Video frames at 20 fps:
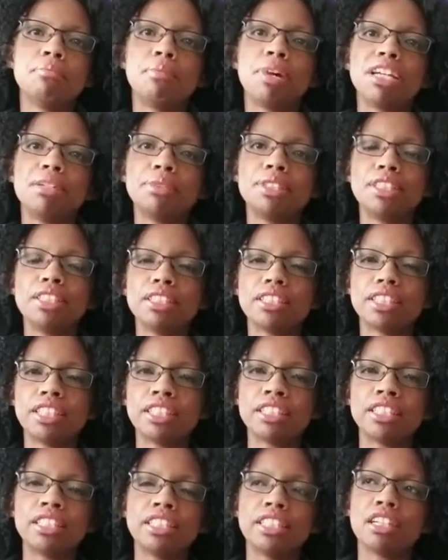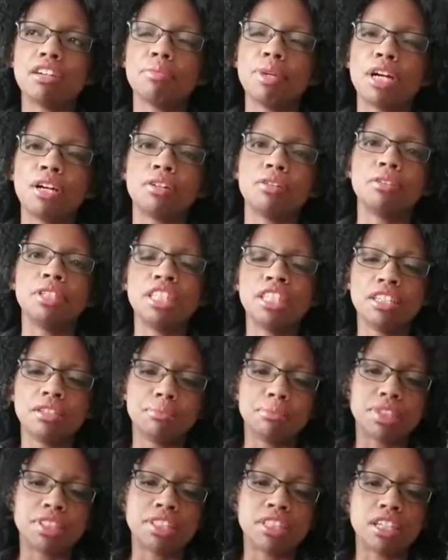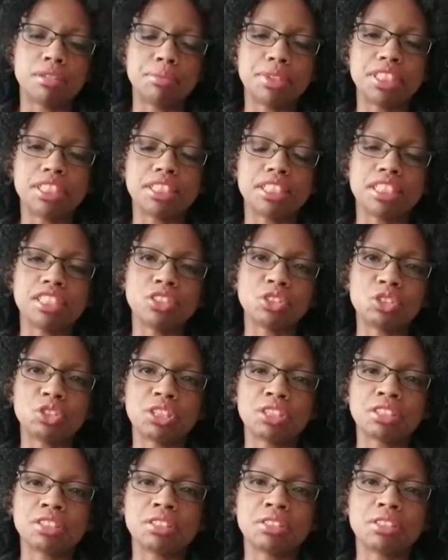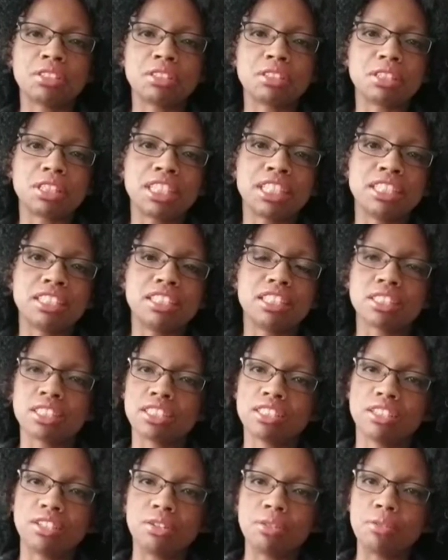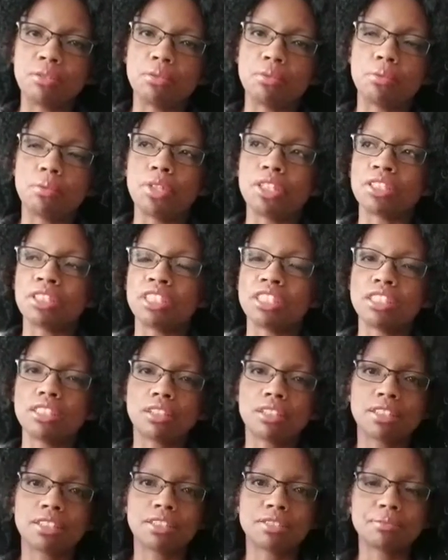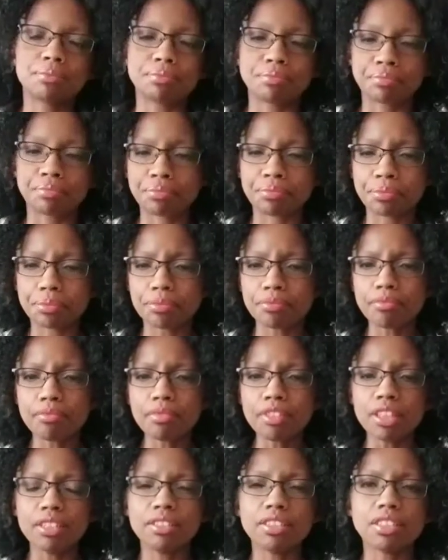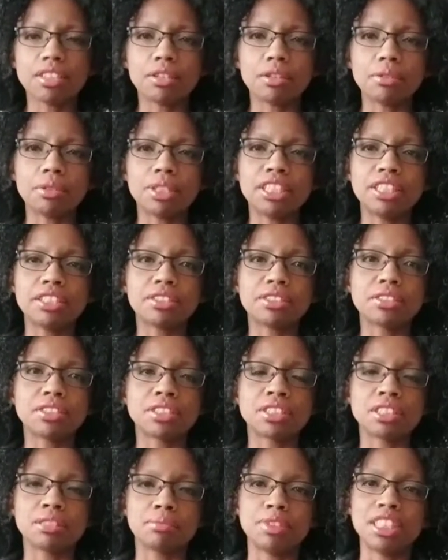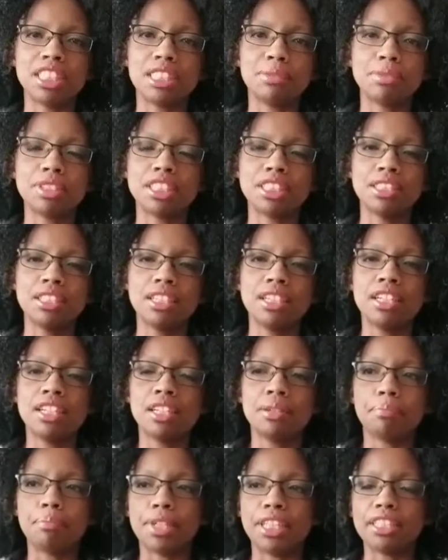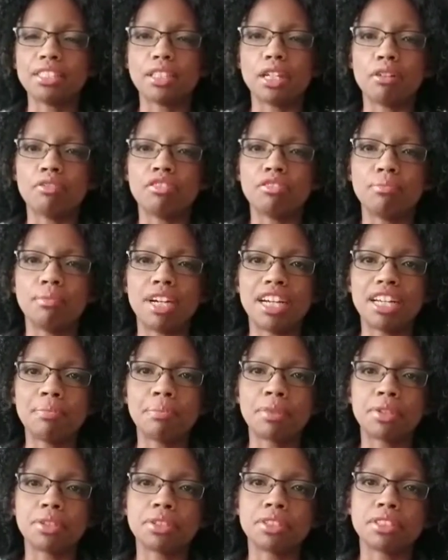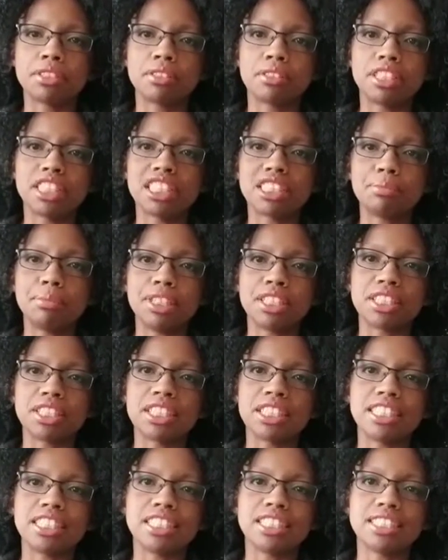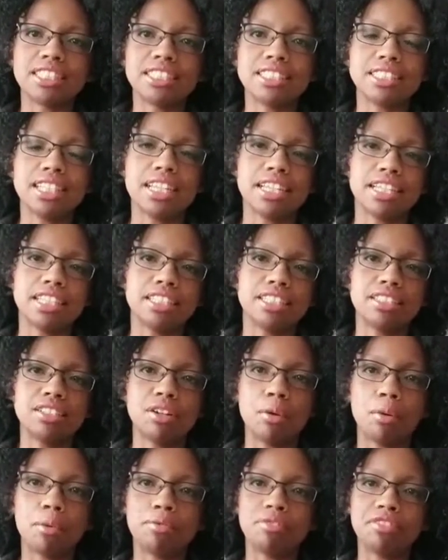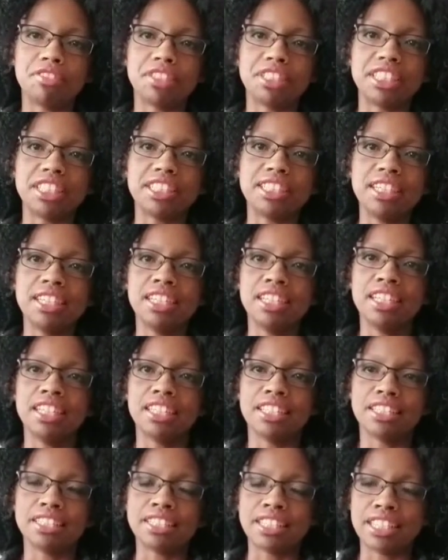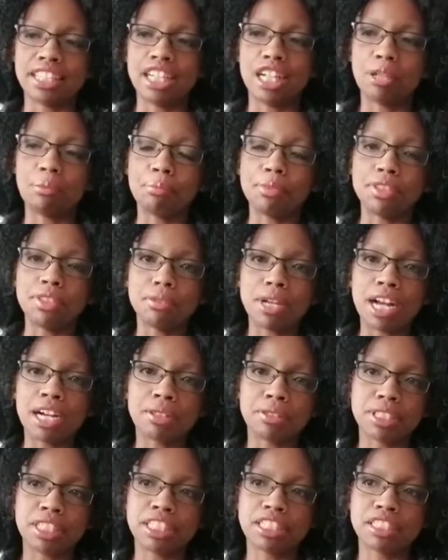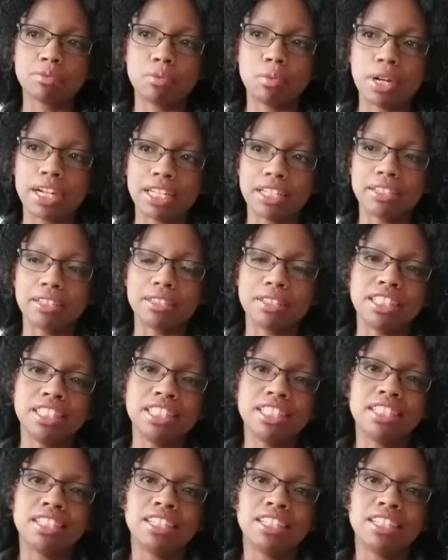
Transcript: might be thinking about becoming an instructor and doesn't know where to start. So here are just some tips based off of my personal experience, and hopefully this can help you out as well.